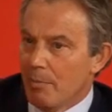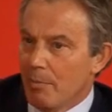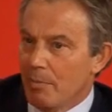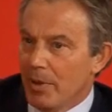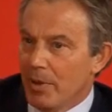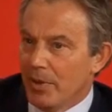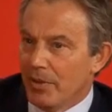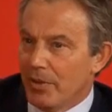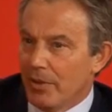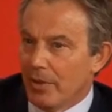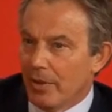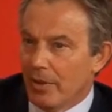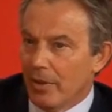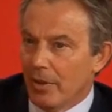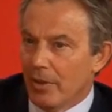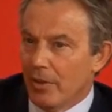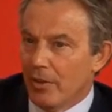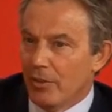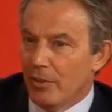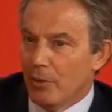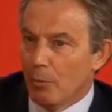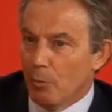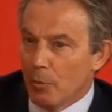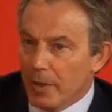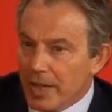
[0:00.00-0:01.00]
But
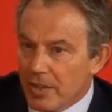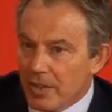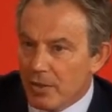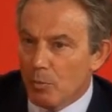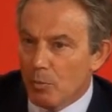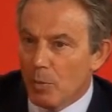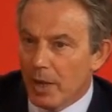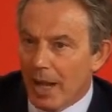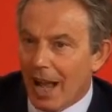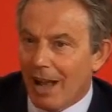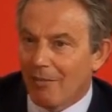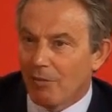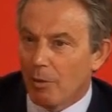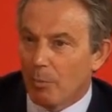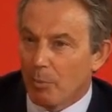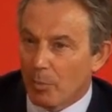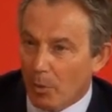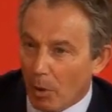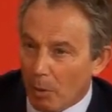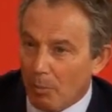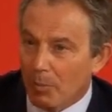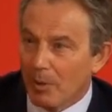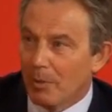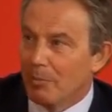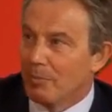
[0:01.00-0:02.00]
the reason we have a
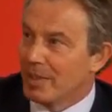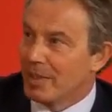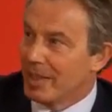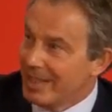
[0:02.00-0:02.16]
problem